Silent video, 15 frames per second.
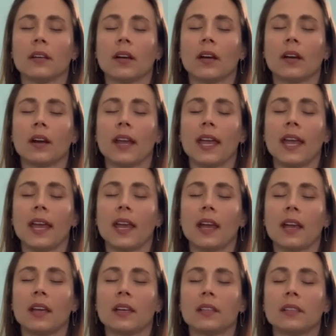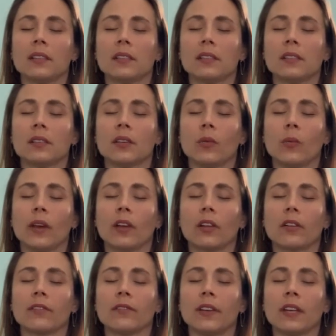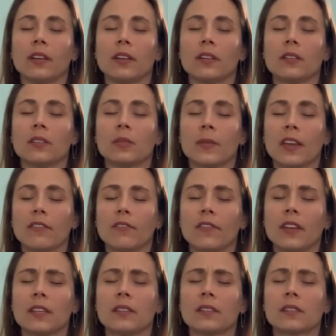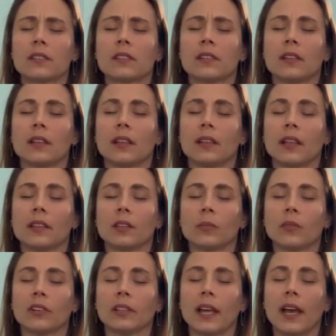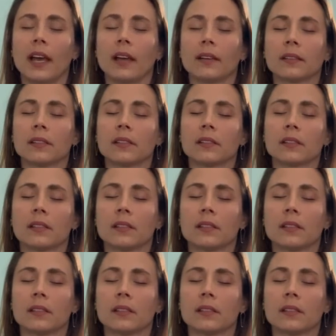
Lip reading: our hands. You can wiggle our fingers, make fists, and then let them relax.